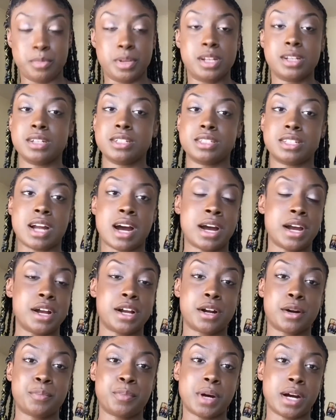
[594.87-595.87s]
because not
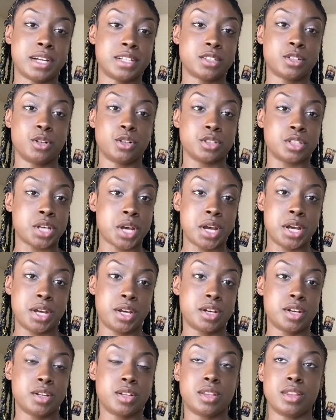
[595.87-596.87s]
everybody's gonna
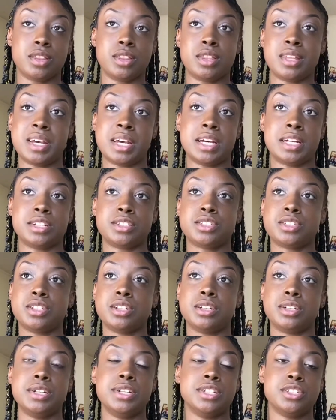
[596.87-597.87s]
take
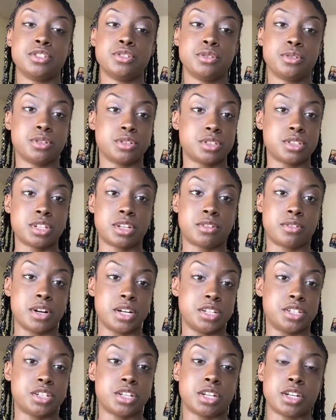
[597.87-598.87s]
that into
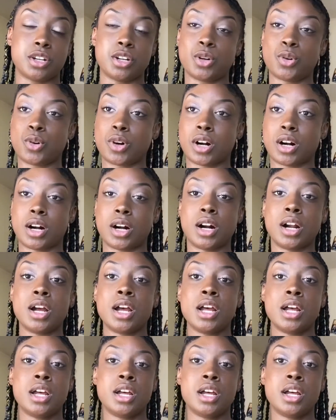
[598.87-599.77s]
consideration or,